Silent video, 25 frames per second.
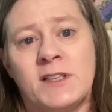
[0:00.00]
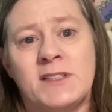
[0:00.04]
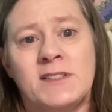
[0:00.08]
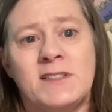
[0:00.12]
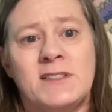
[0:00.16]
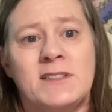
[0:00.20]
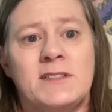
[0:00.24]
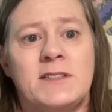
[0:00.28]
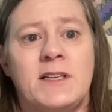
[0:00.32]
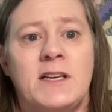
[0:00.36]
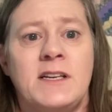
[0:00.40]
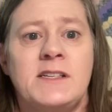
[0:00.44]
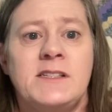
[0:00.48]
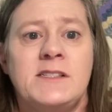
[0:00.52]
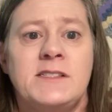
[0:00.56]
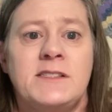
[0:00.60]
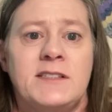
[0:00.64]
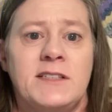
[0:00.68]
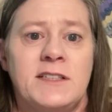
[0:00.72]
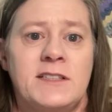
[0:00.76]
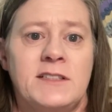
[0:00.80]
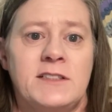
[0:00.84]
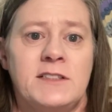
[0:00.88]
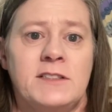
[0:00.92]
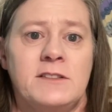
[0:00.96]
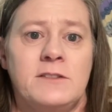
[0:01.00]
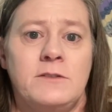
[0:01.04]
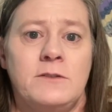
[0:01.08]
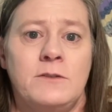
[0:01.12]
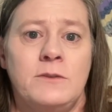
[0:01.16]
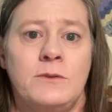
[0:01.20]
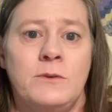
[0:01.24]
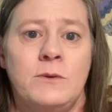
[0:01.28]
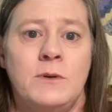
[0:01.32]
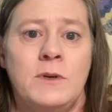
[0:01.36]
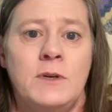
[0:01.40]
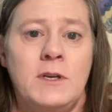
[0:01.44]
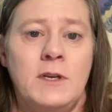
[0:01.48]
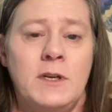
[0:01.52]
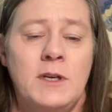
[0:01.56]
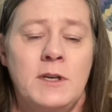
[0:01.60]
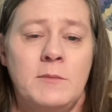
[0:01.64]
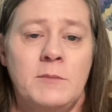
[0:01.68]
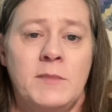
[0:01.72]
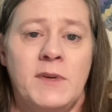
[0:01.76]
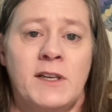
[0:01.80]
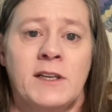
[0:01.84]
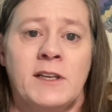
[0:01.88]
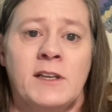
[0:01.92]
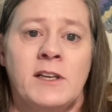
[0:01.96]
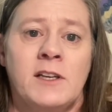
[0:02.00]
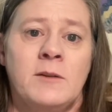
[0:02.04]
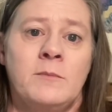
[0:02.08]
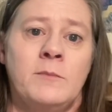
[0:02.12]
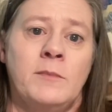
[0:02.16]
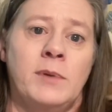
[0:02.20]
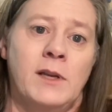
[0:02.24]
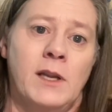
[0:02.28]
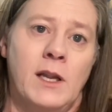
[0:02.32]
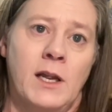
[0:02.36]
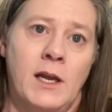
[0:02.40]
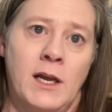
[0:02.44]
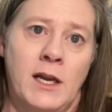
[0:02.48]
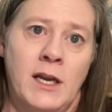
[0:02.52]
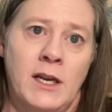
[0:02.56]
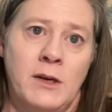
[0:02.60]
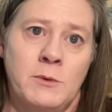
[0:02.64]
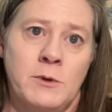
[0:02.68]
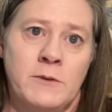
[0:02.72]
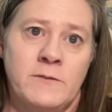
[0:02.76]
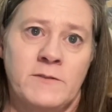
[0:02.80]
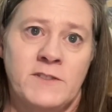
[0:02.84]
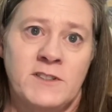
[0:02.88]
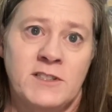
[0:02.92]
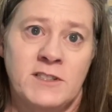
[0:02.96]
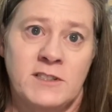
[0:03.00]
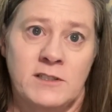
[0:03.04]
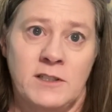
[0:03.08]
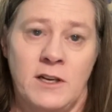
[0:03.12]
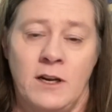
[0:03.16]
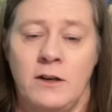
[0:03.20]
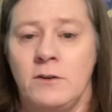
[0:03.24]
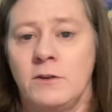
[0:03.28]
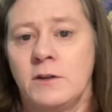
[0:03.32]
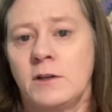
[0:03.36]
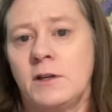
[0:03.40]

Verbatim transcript: concise and to make it comply with the style